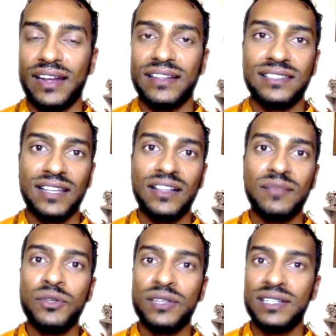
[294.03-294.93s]
and
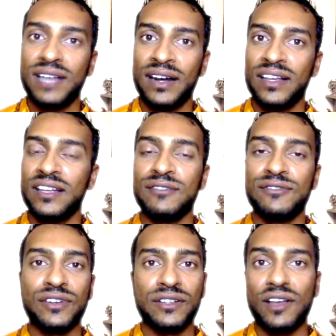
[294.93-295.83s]
until Muladhara
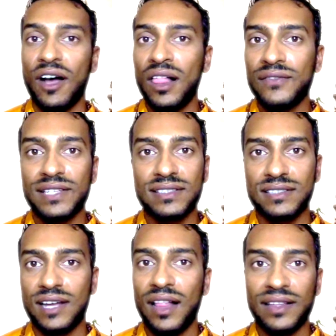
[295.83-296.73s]
confers all of
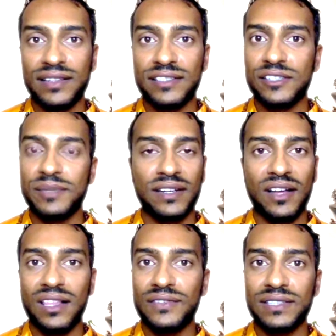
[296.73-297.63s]
its knowledge to me
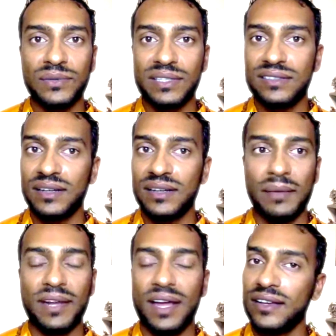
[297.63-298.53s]
and all of its
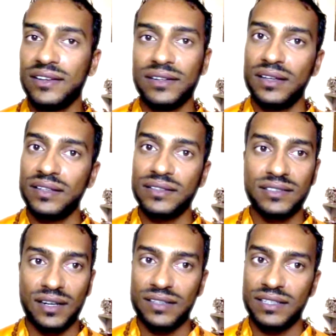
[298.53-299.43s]
wisdom, I'm not going to
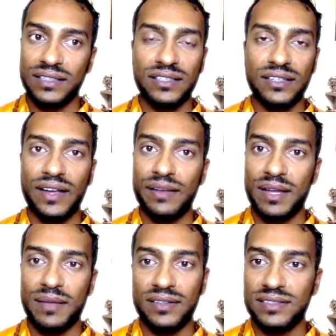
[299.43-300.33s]
start to
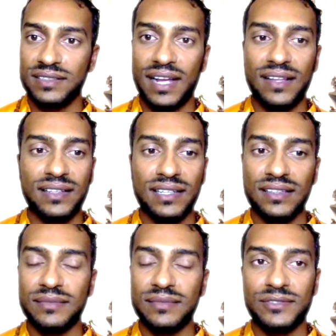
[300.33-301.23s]
integrate my
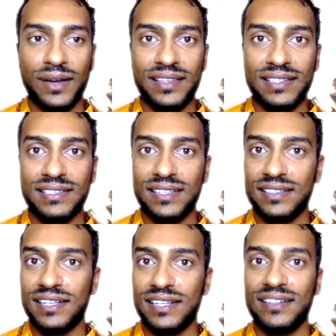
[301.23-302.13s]
personality in the
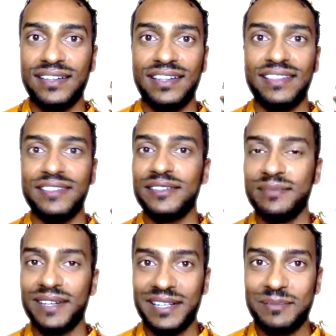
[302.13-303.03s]
Swadhisthana chakra and the
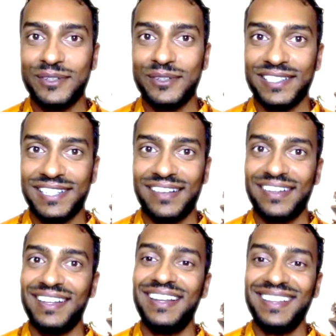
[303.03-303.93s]
Manipura
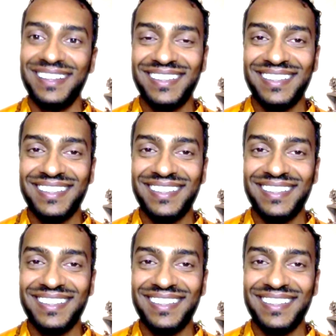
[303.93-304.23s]
chakra